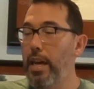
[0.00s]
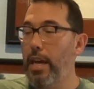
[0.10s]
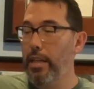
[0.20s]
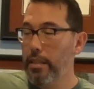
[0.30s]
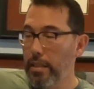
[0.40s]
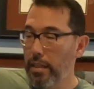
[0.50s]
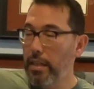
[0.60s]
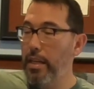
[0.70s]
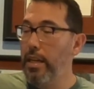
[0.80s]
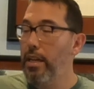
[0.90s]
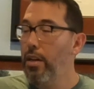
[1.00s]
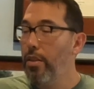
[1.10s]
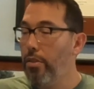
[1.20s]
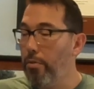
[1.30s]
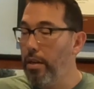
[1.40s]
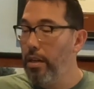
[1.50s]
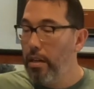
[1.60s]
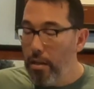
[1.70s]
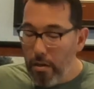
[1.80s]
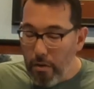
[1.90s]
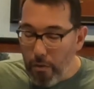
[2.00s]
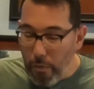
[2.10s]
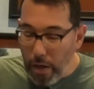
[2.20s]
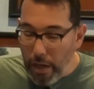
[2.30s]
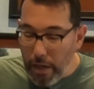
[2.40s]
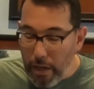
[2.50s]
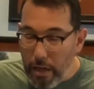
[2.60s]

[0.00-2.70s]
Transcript: and, E, 3, 1.